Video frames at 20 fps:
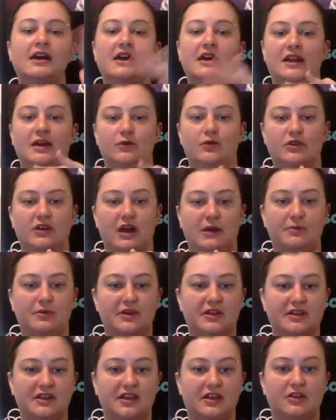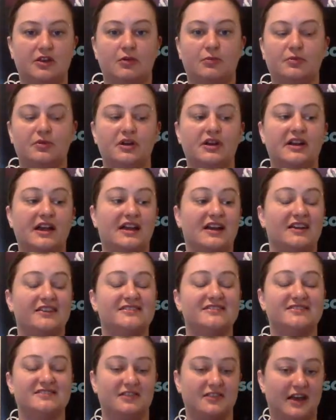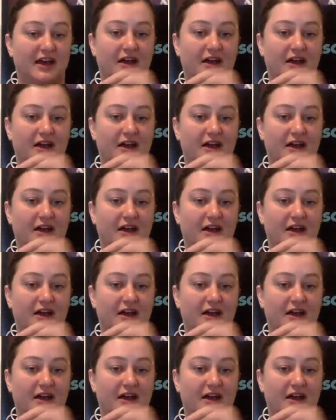I would not put it in the eco brick, and I still